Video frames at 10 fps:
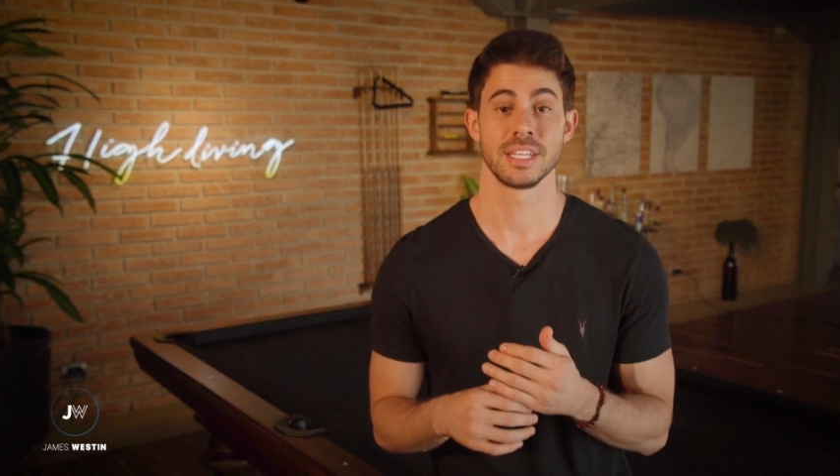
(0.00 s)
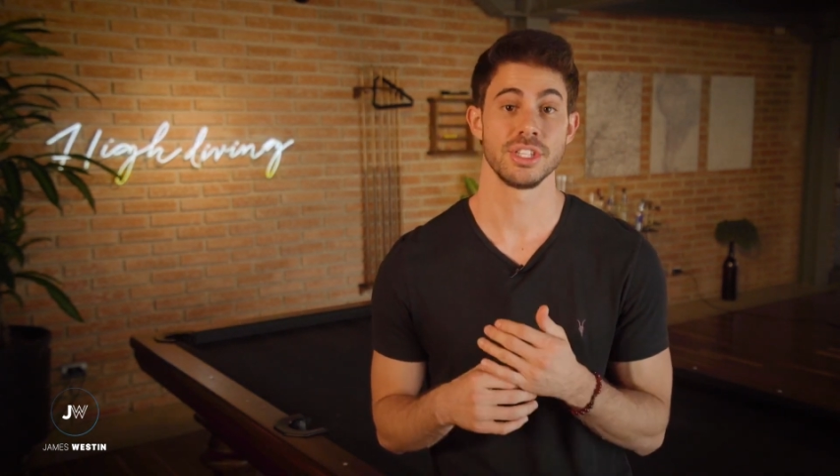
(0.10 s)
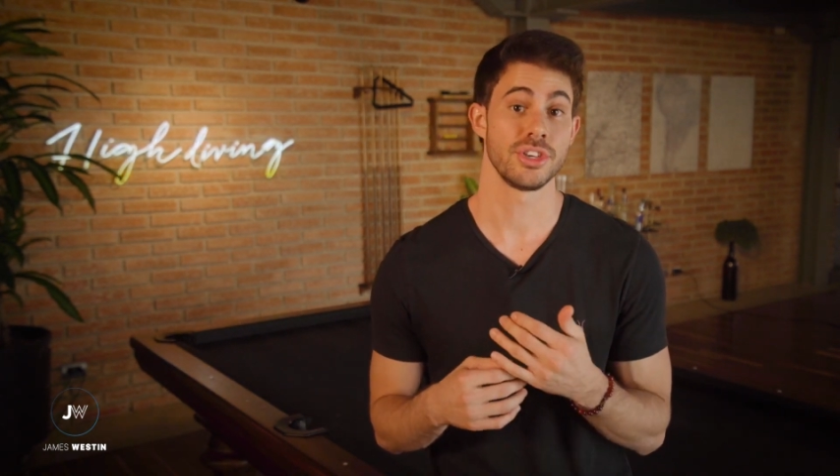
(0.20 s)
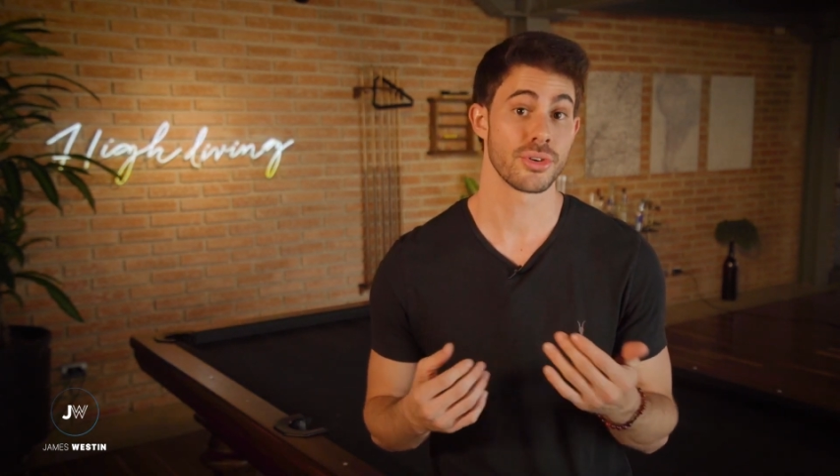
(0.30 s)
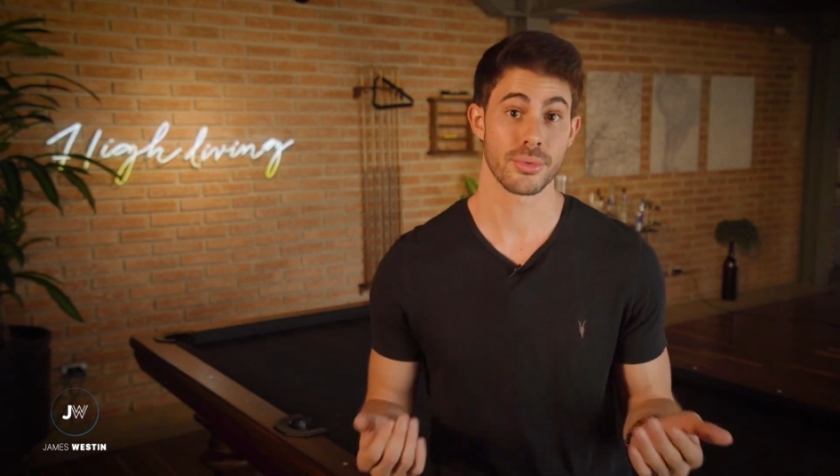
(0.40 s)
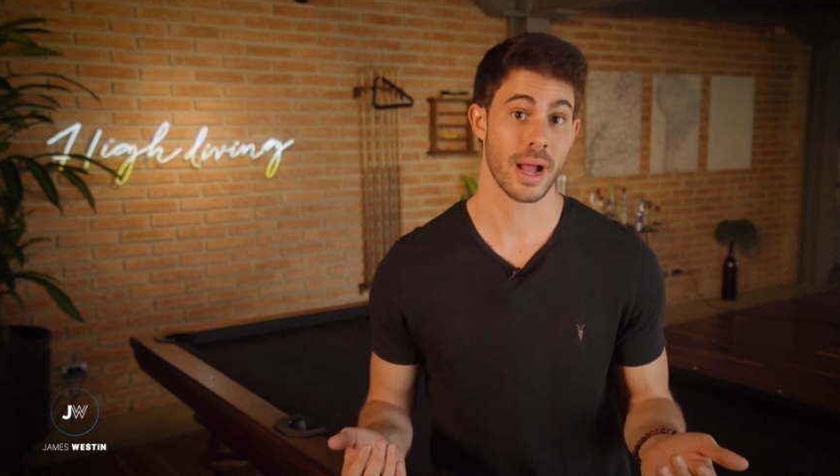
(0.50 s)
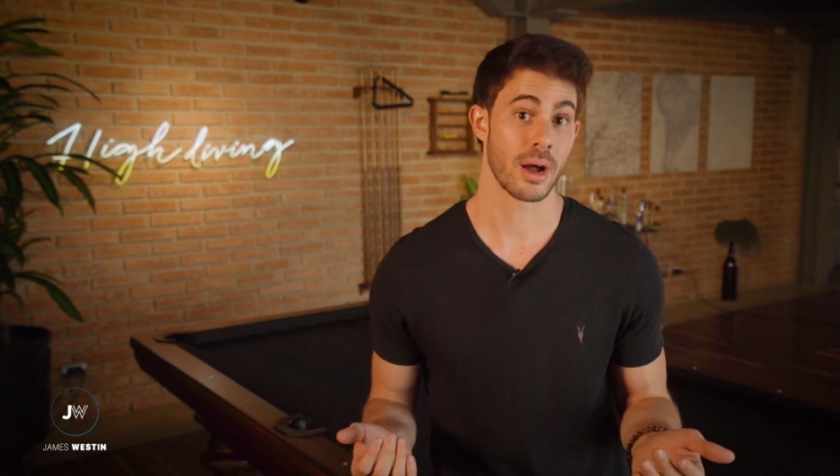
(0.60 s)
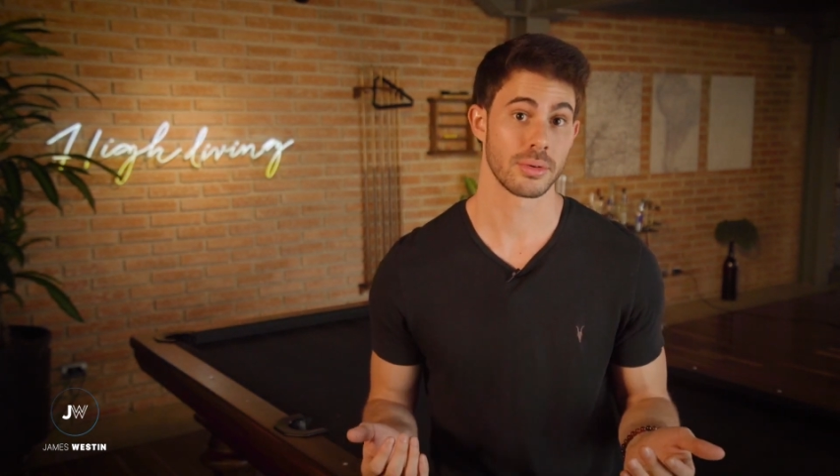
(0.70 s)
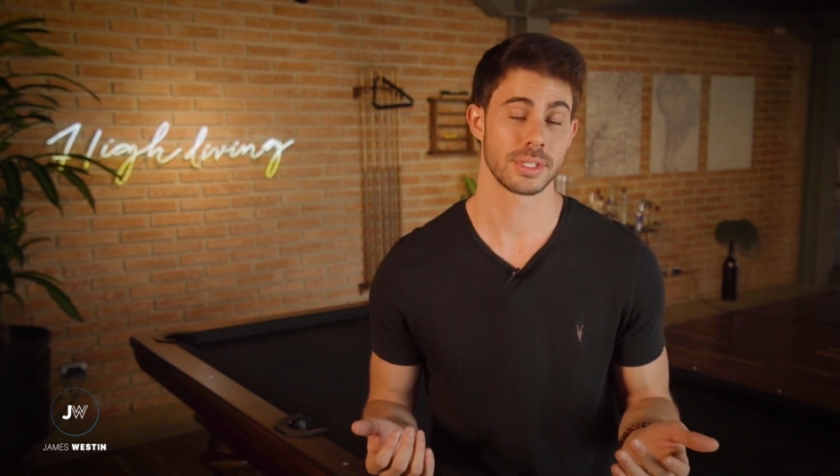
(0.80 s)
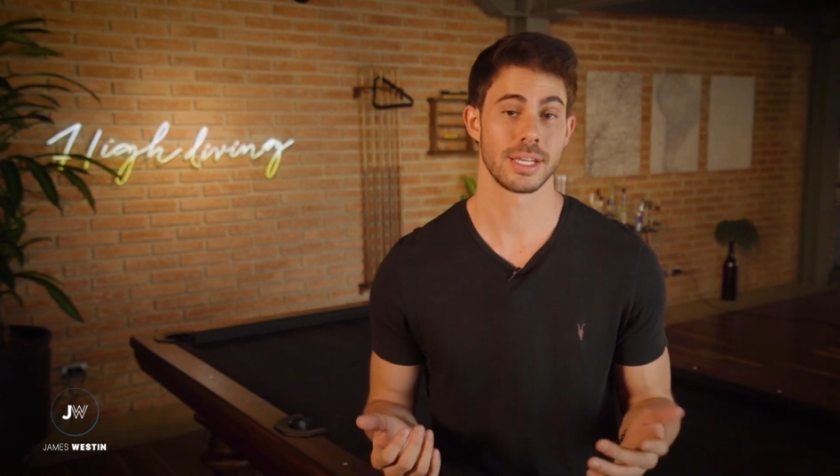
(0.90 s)
year
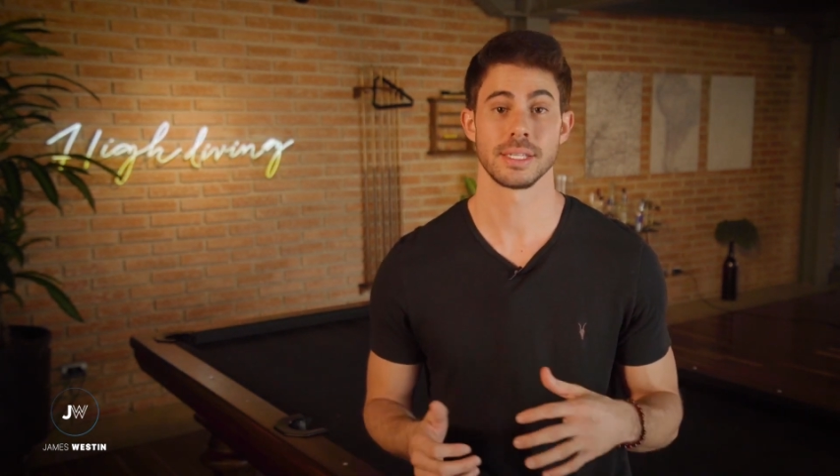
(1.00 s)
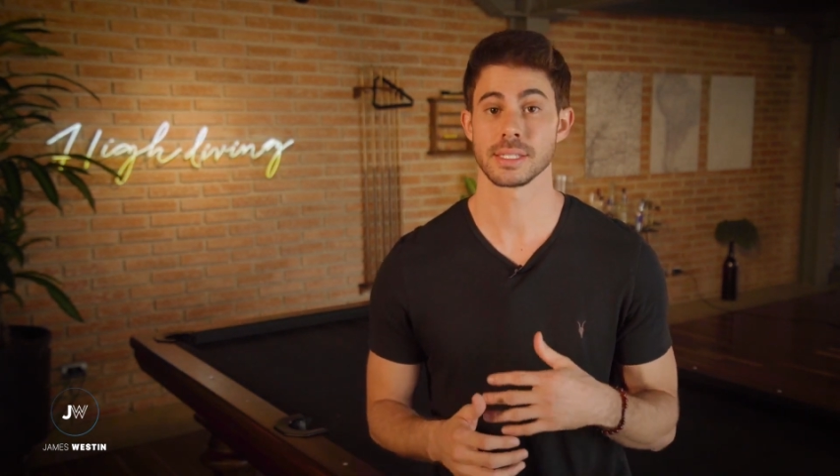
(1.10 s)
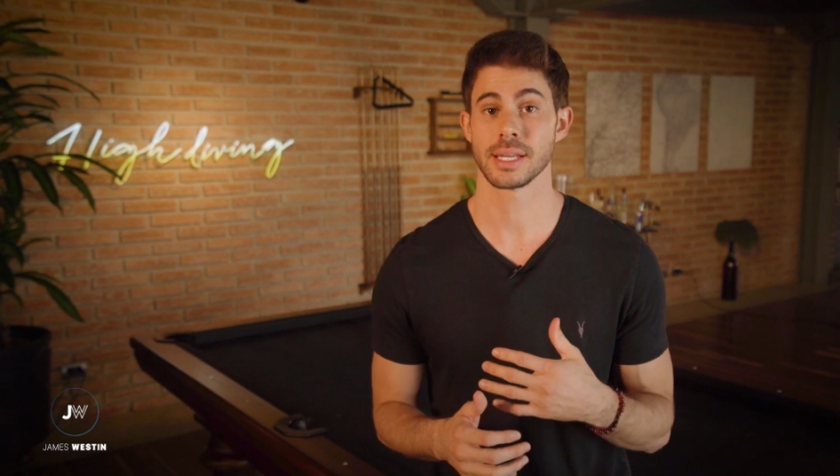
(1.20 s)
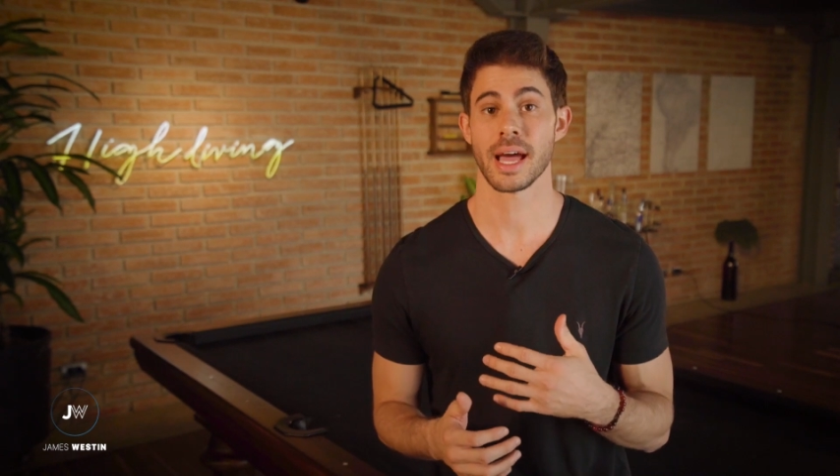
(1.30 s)
round and doesn't